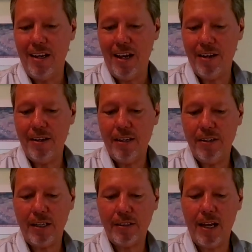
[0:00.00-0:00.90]
And
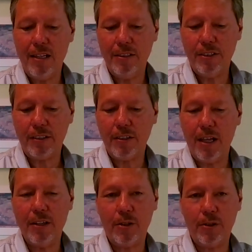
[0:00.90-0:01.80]

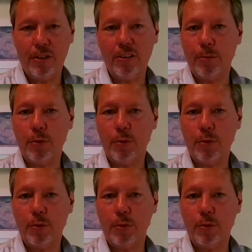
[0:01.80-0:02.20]
technological systems